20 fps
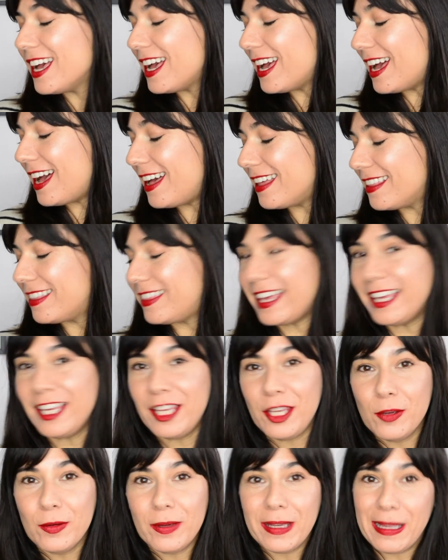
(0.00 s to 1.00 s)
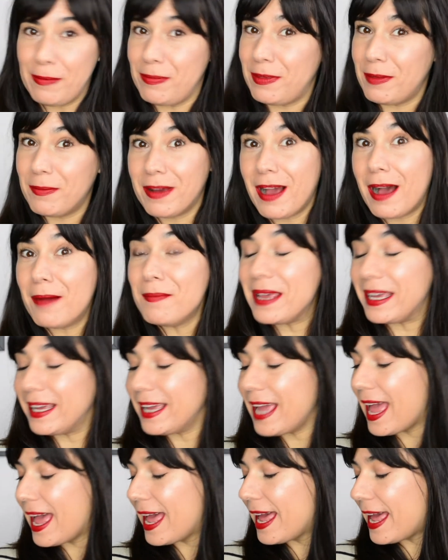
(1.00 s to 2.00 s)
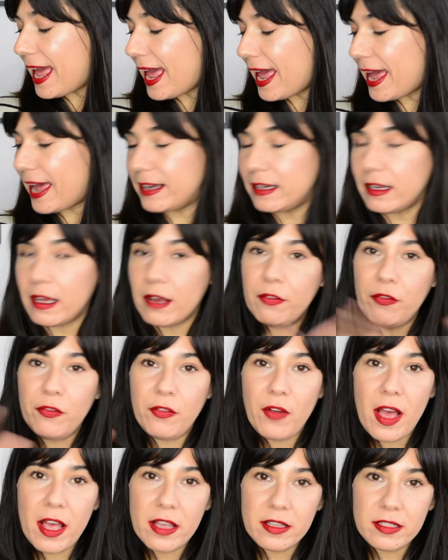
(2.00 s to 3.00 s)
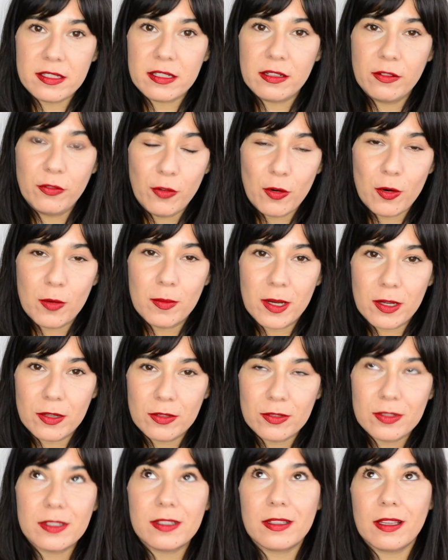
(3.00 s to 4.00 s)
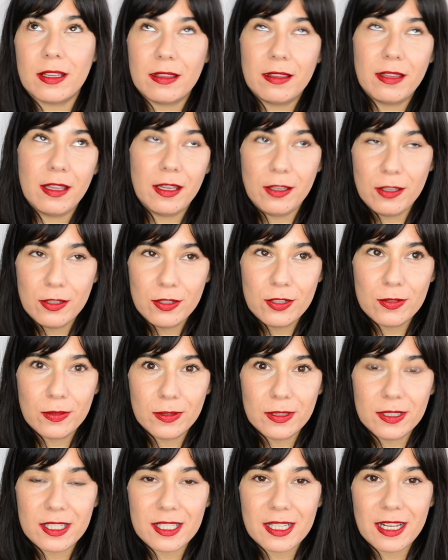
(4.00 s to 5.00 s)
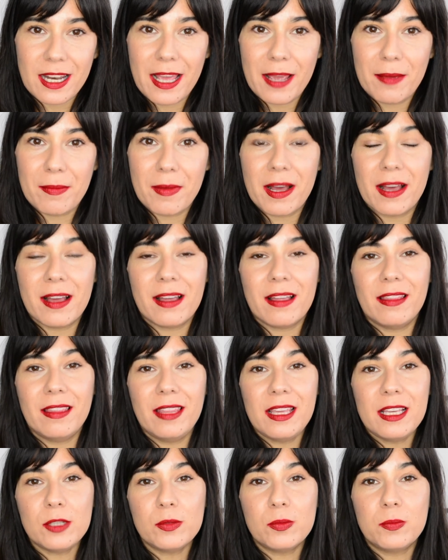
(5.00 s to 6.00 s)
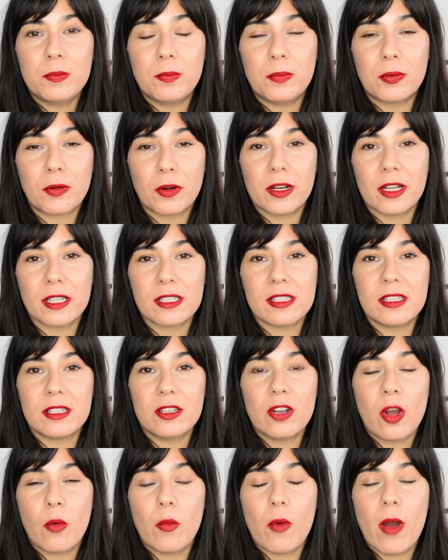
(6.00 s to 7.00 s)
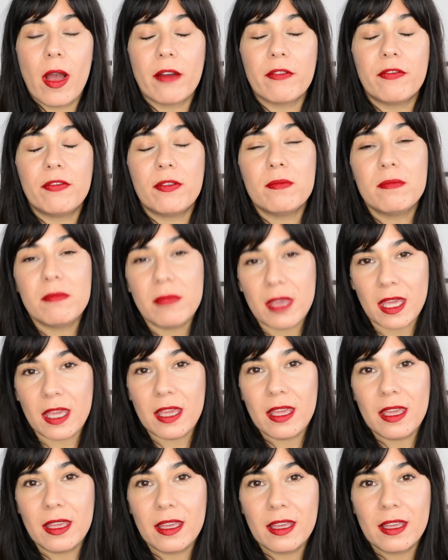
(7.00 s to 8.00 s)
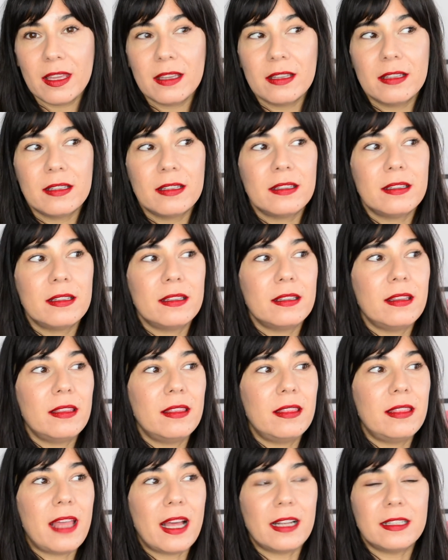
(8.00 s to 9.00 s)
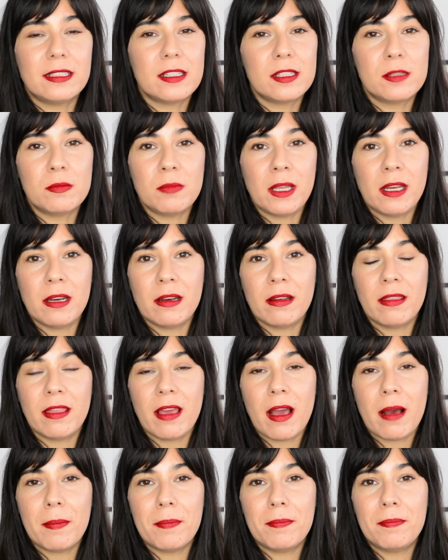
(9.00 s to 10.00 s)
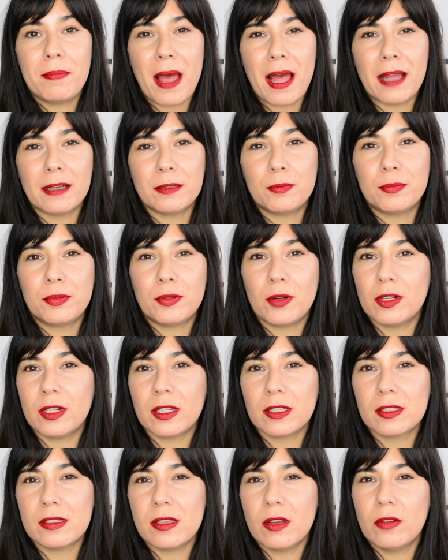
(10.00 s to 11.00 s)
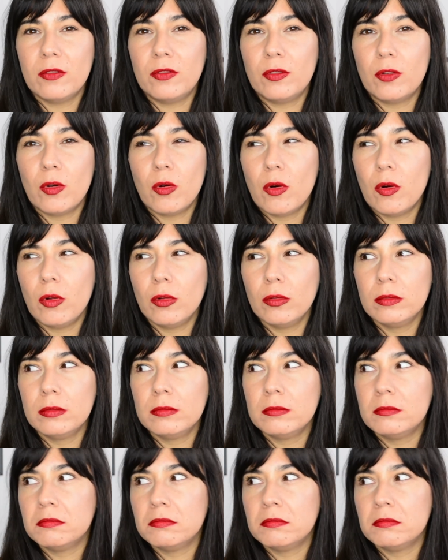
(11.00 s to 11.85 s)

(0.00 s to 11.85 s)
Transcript: Uh, thank you, keep them coming. And first and foremost, the usual disclaimer these products did not work for me. That doesn't mean they are bad products overall.